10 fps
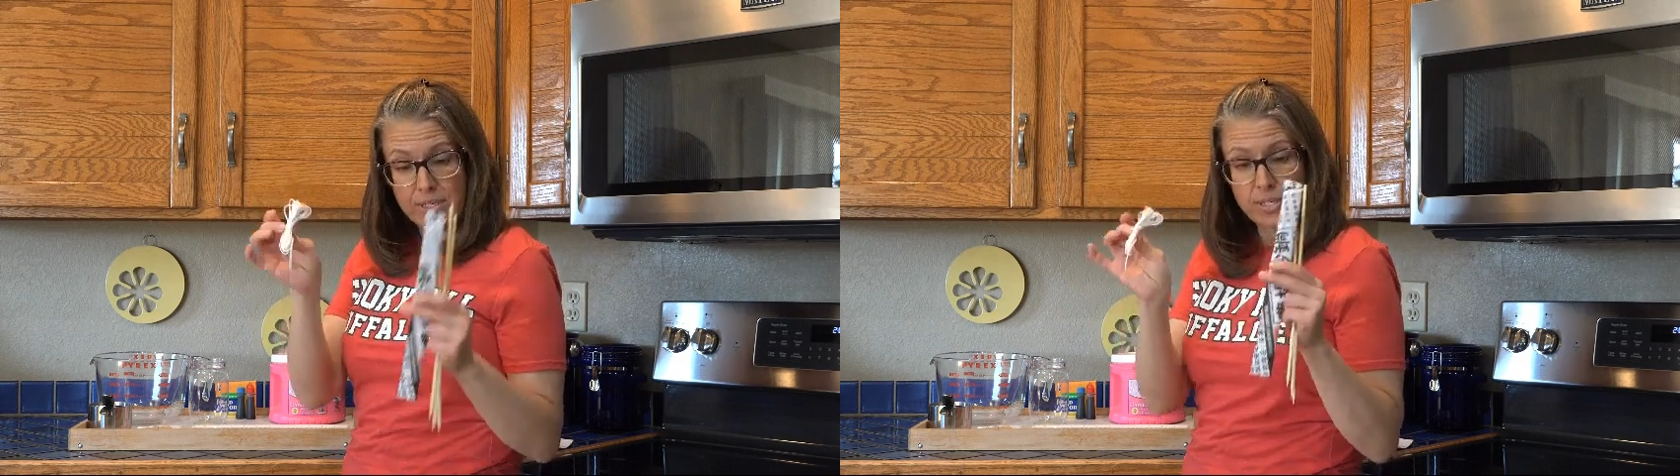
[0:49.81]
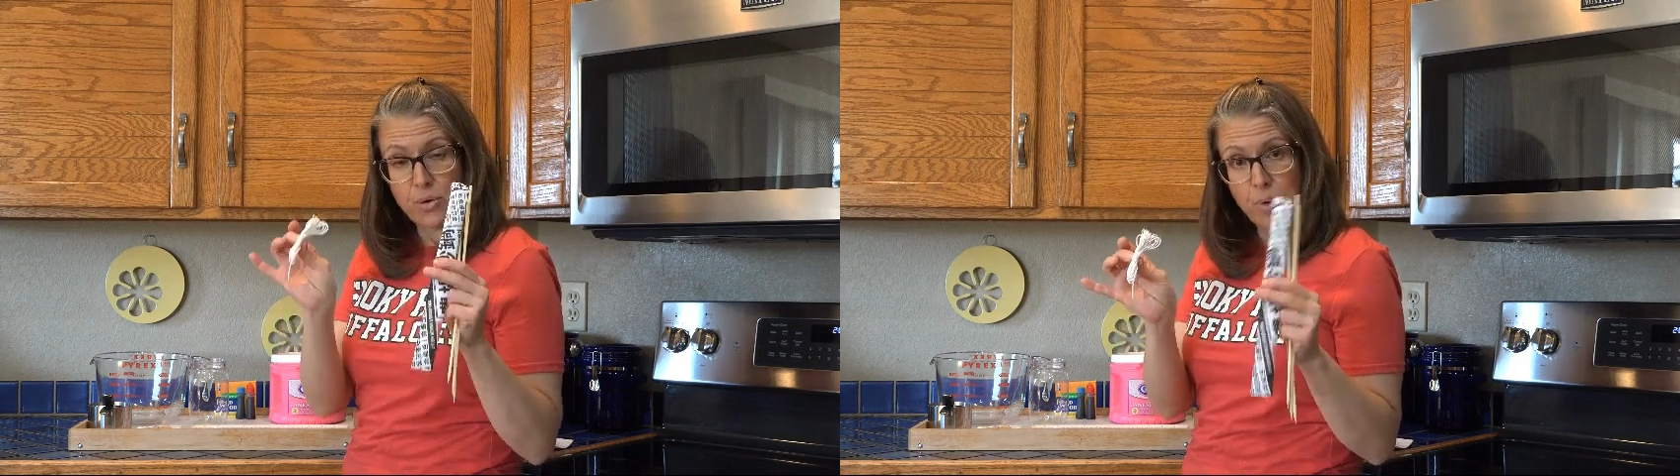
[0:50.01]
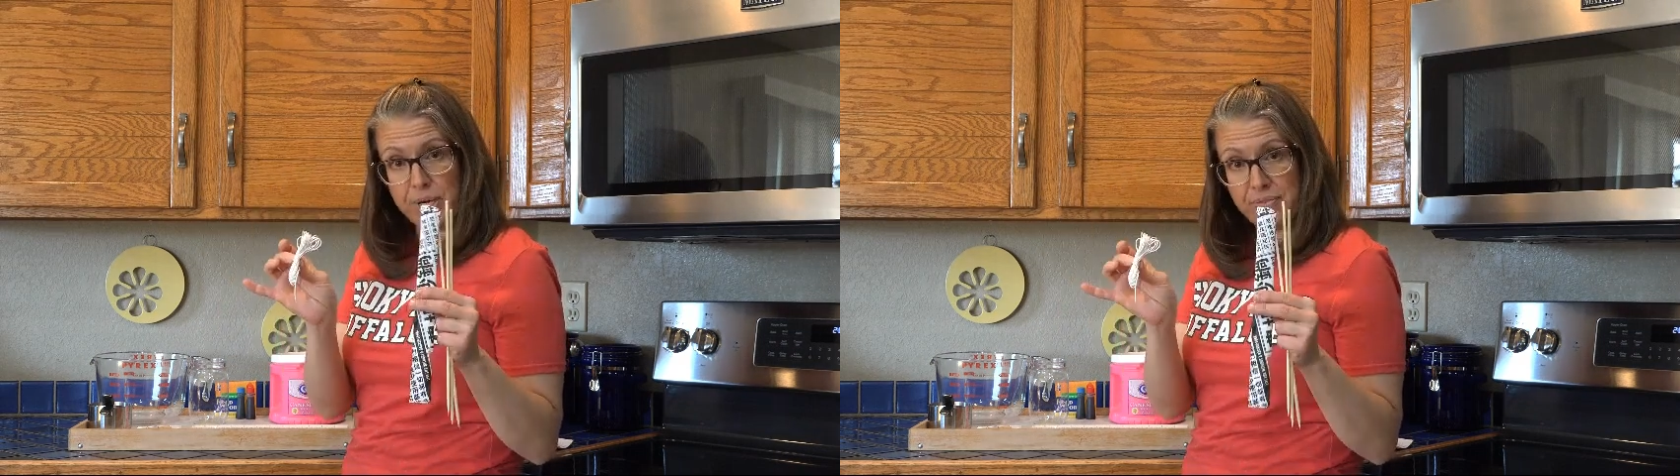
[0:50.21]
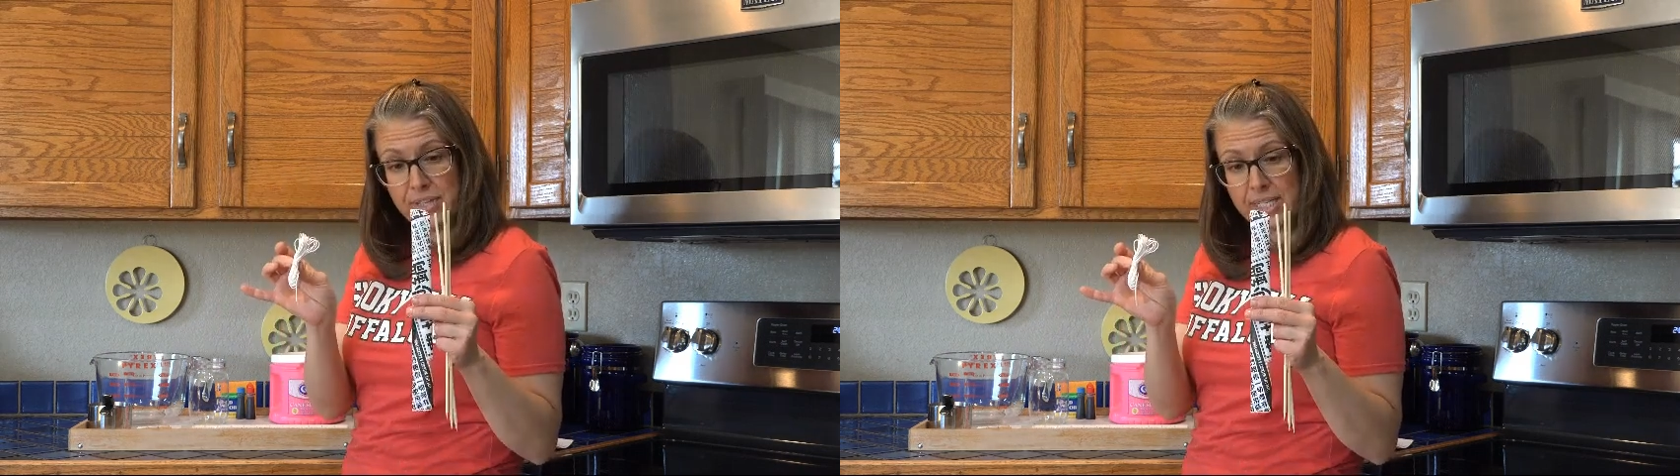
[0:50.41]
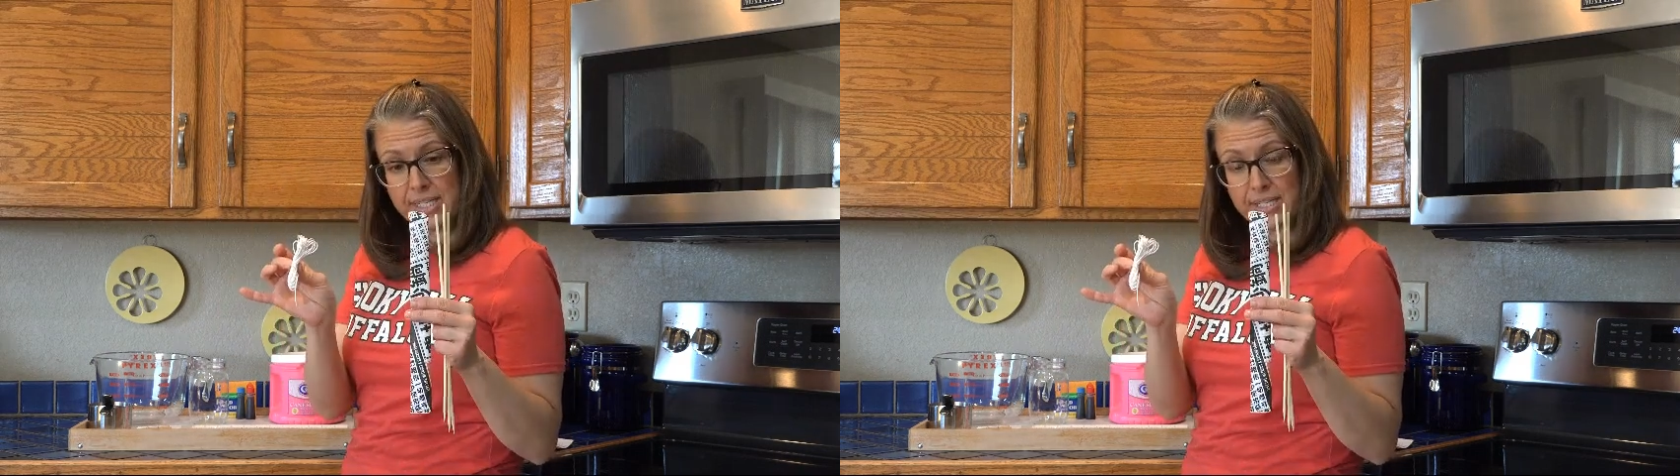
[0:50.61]
So one of
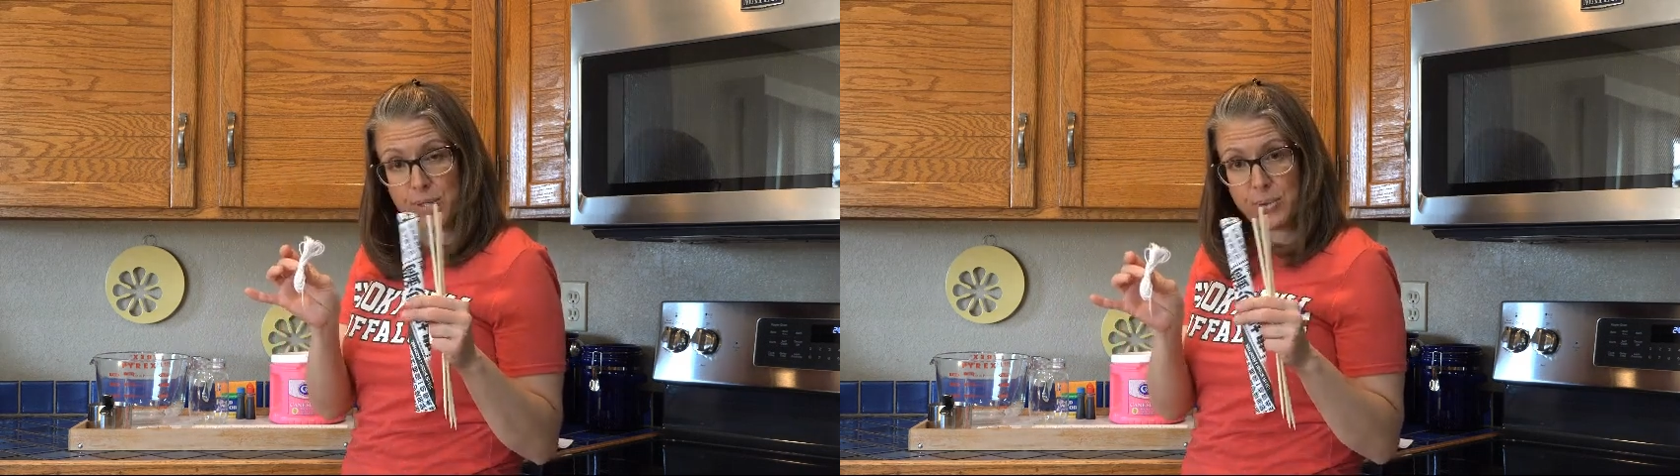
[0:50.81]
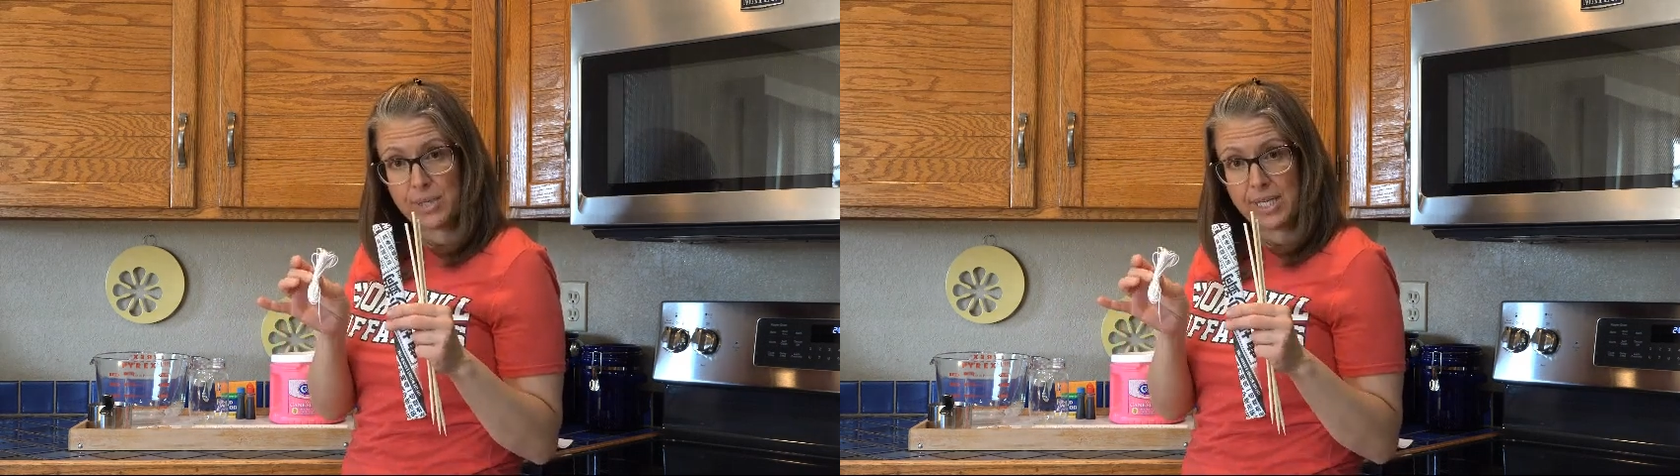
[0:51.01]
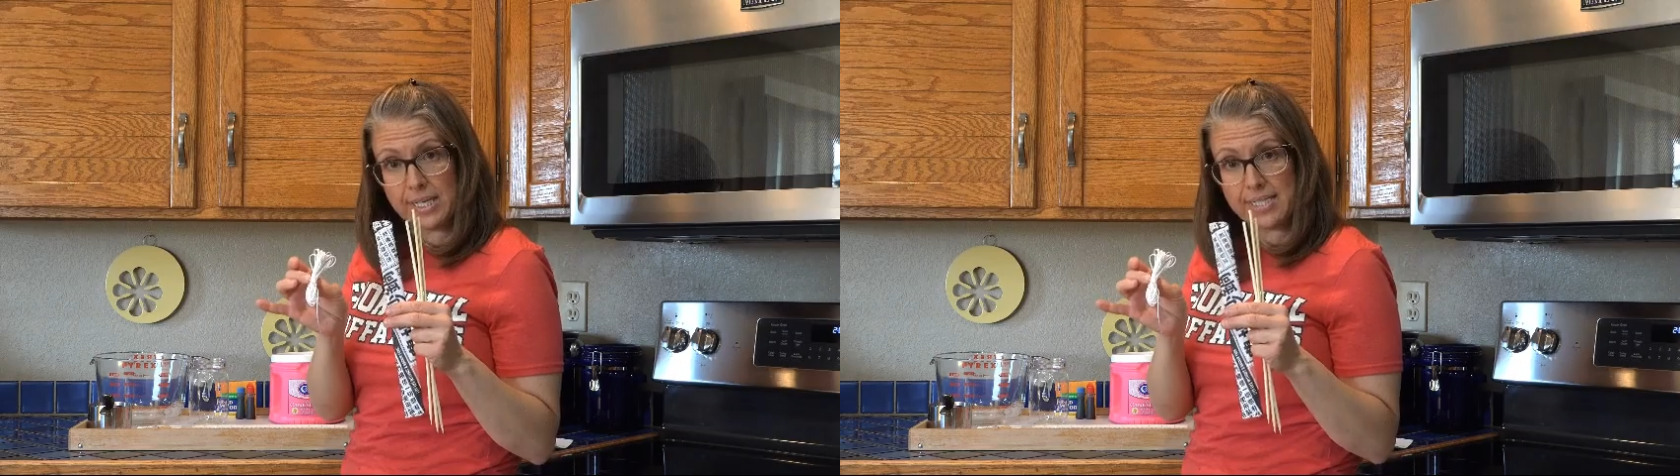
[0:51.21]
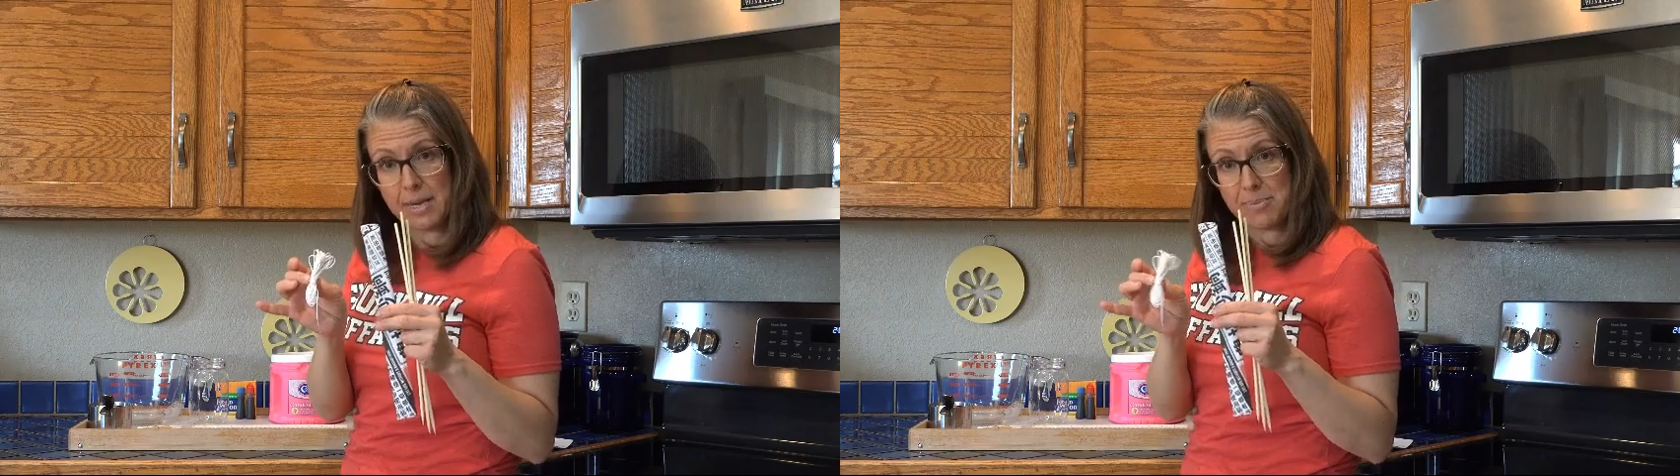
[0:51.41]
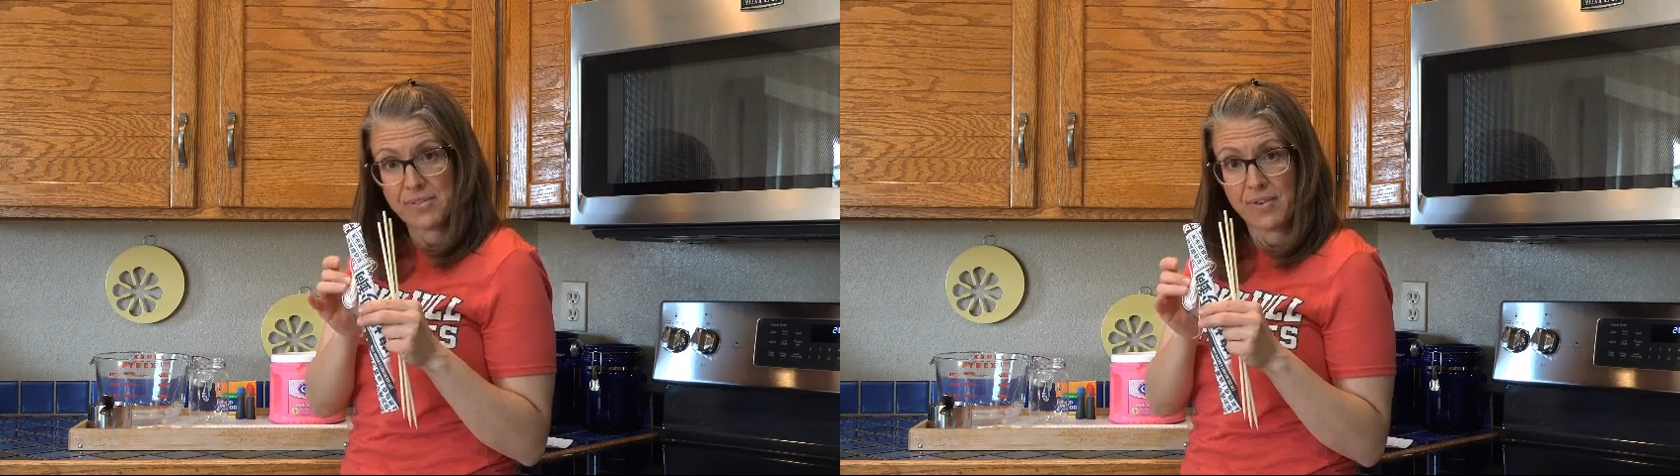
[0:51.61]
these three
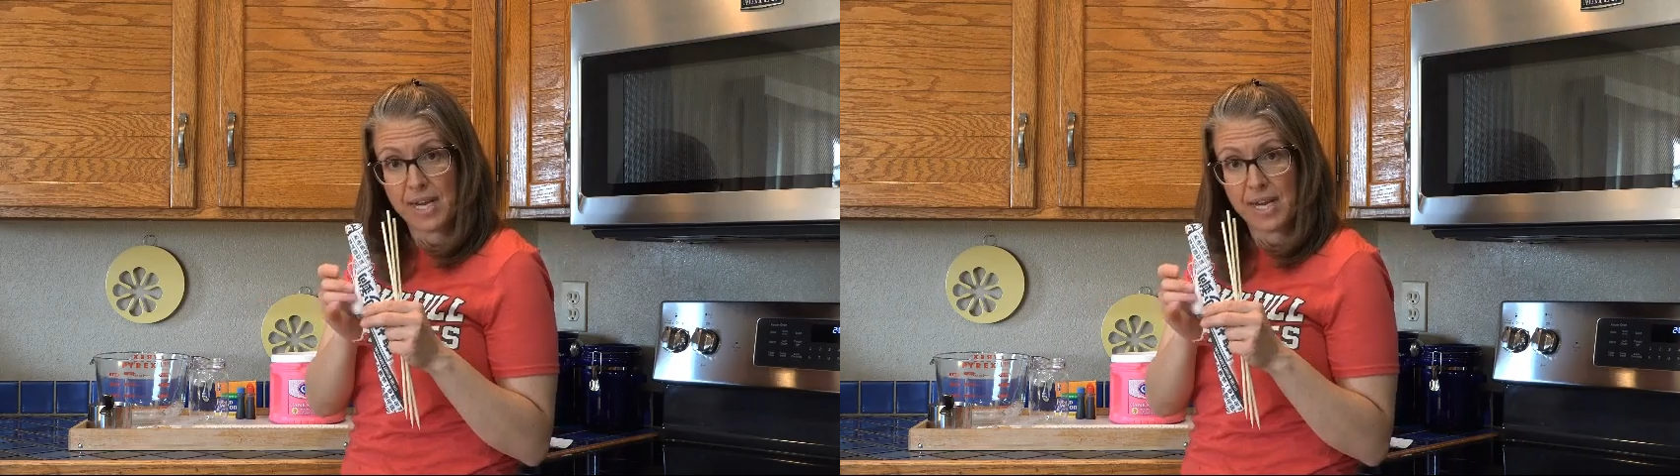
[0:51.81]
types of